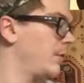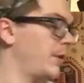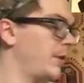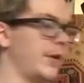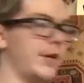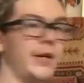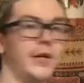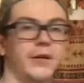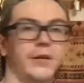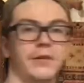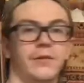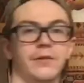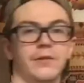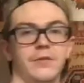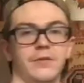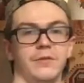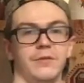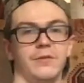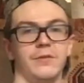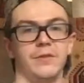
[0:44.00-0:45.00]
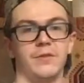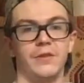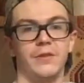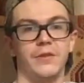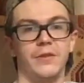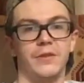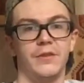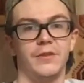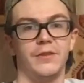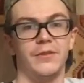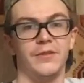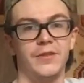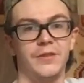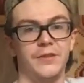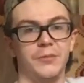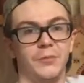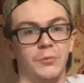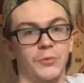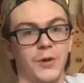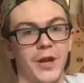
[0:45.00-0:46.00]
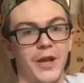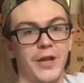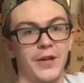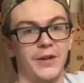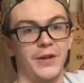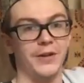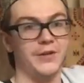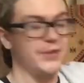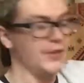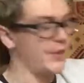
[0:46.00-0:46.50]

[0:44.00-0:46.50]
Okay, see some red on